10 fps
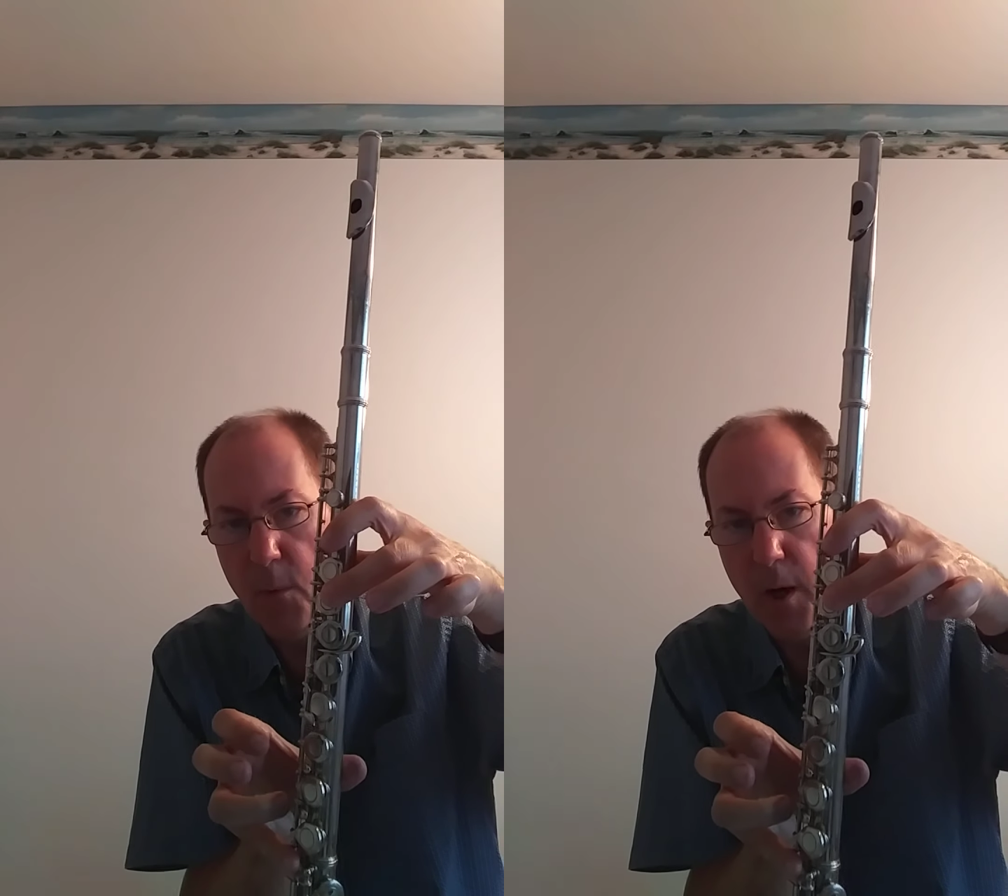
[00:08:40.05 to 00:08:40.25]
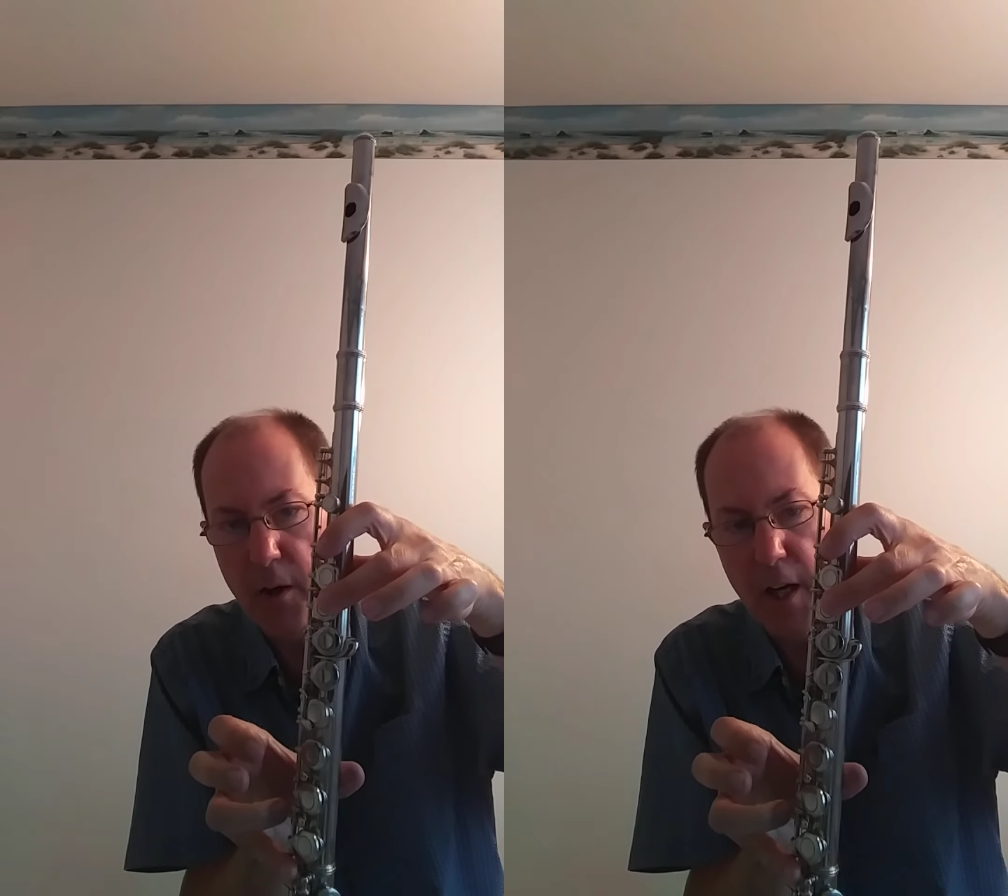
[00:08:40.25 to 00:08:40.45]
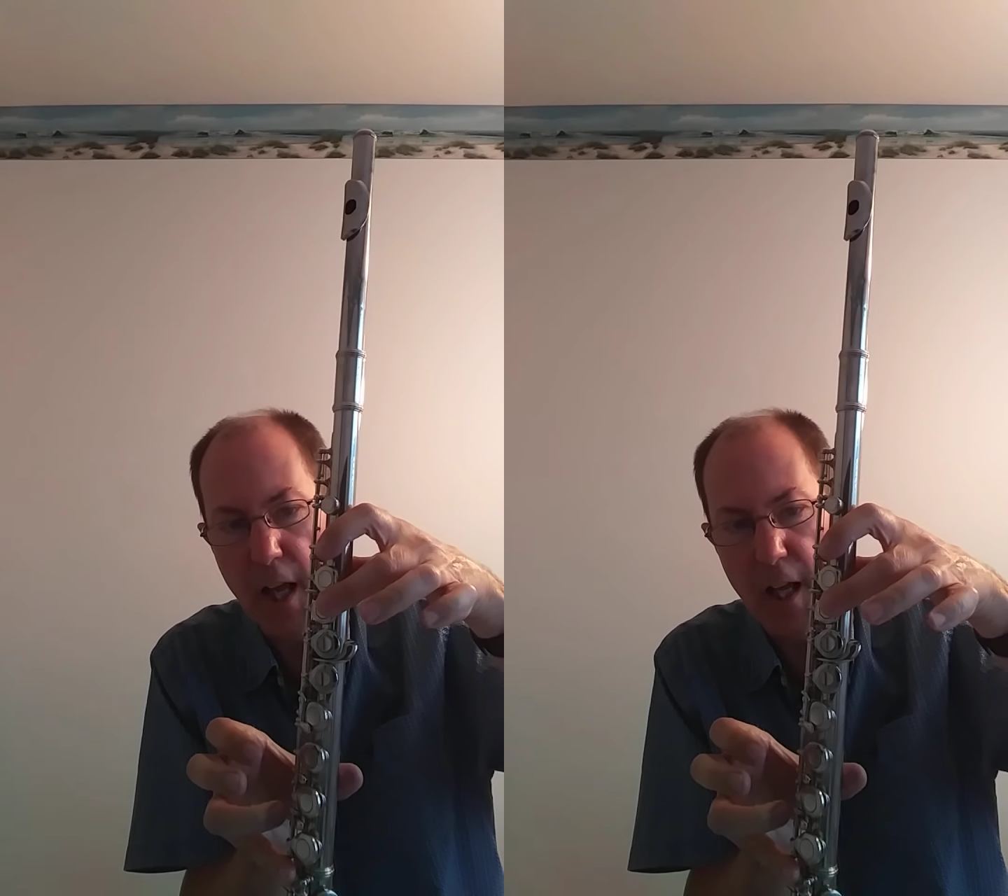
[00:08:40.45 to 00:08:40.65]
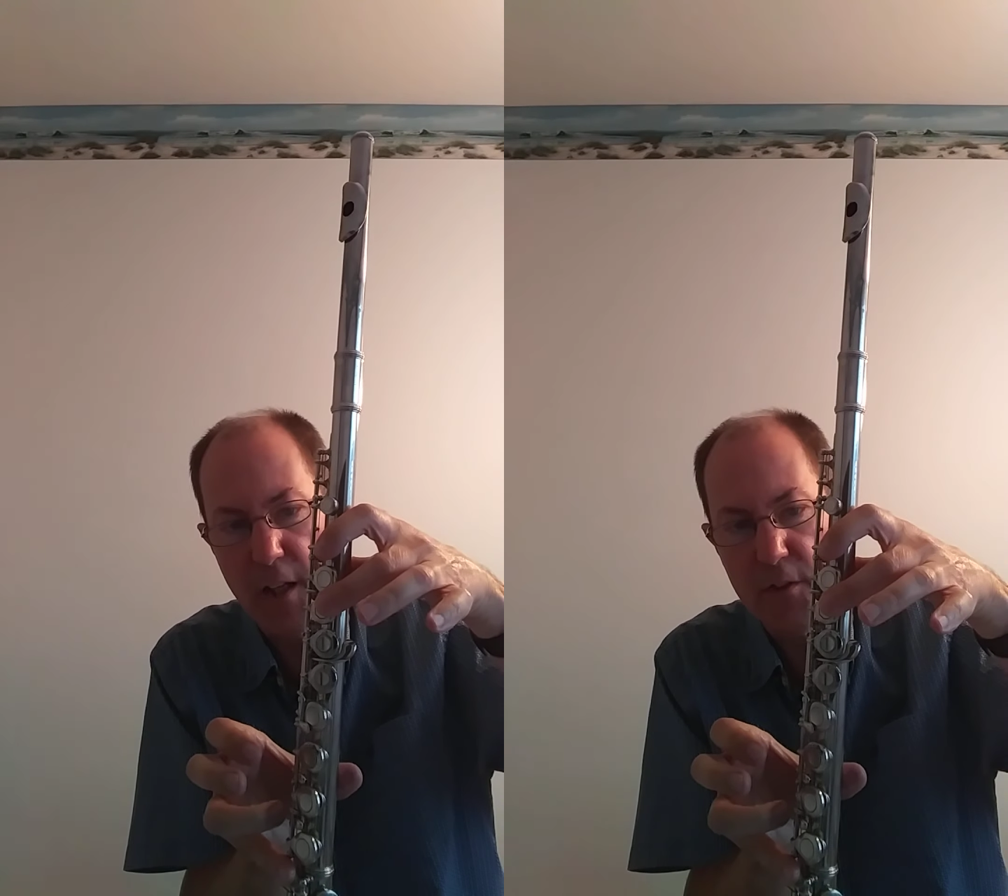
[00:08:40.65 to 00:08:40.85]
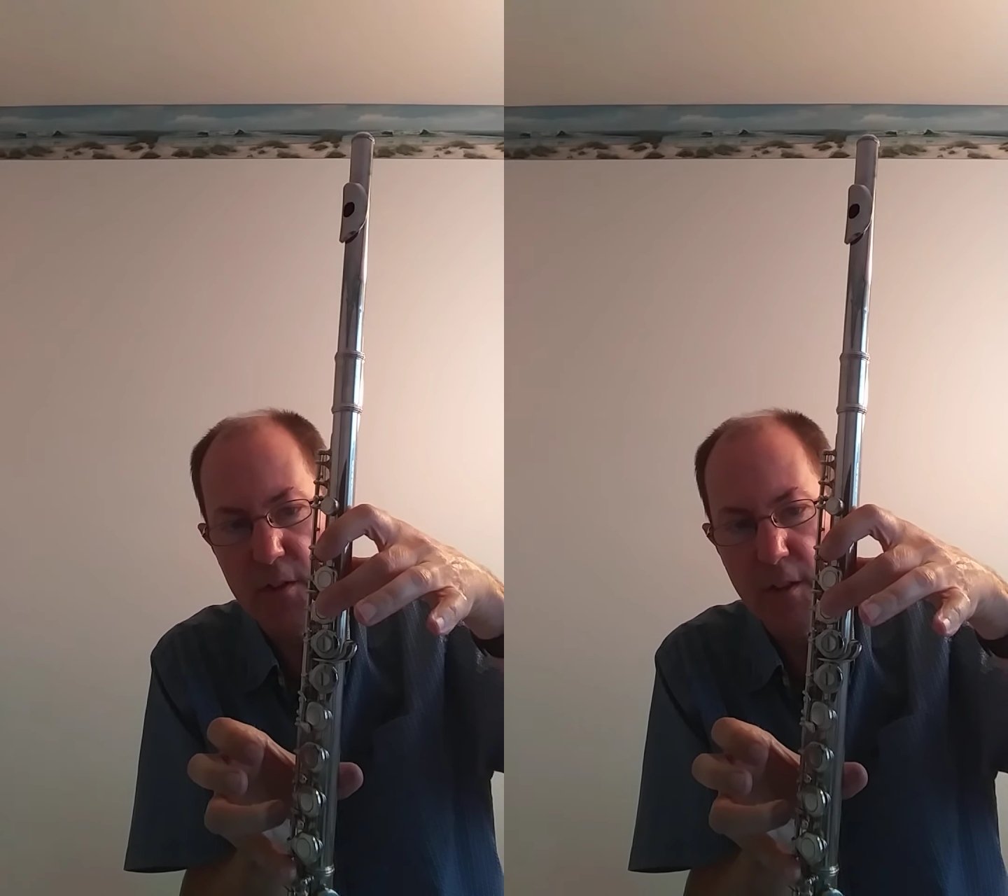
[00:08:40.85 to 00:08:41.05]
where it
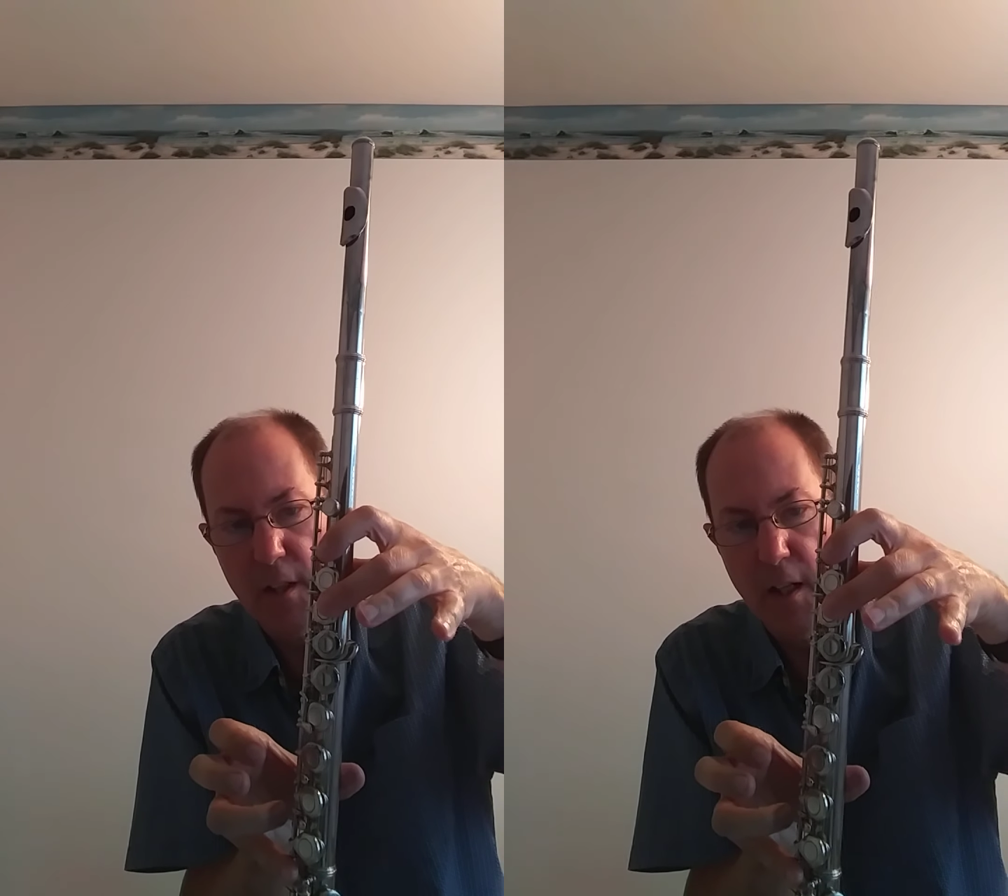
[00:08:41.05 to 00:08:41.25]
is,